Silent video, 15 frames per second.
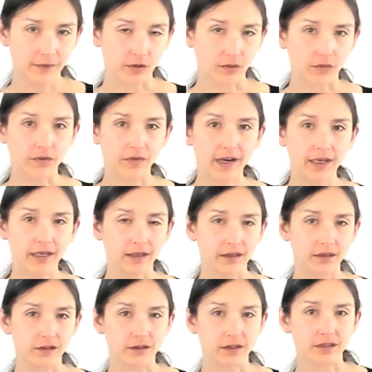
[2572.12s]
don't fight
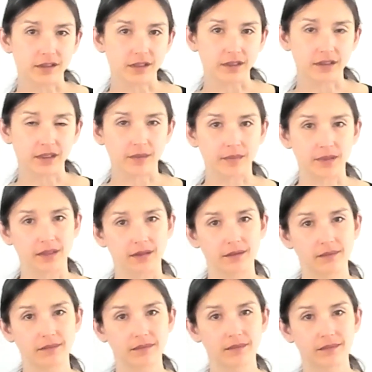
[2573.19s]
it, just accept it.
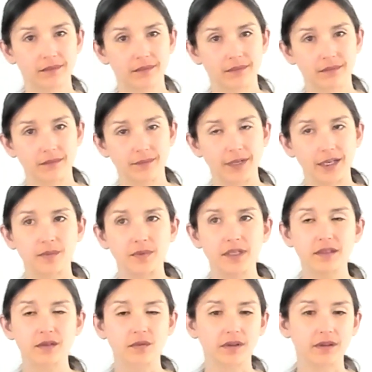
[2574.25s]
Make
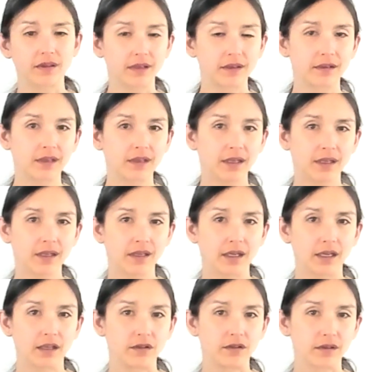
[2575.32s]
peace with it
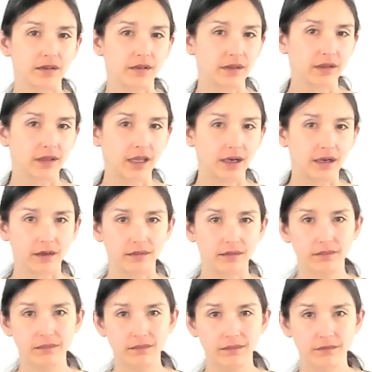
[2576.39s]
and just let it
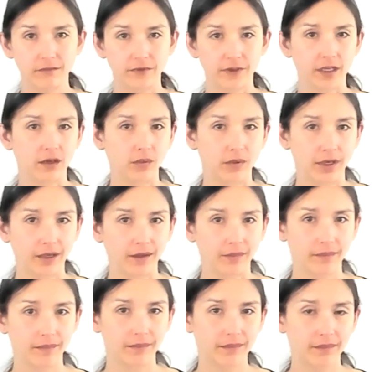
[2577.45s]
fade away.
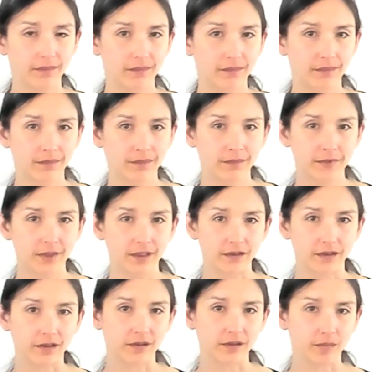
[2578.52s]
Does
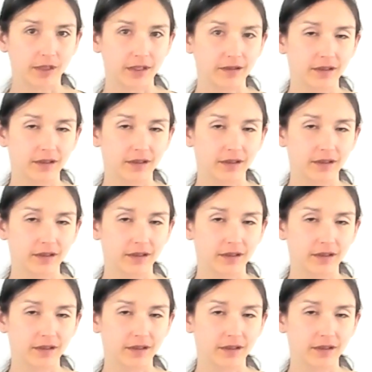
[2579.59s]
this make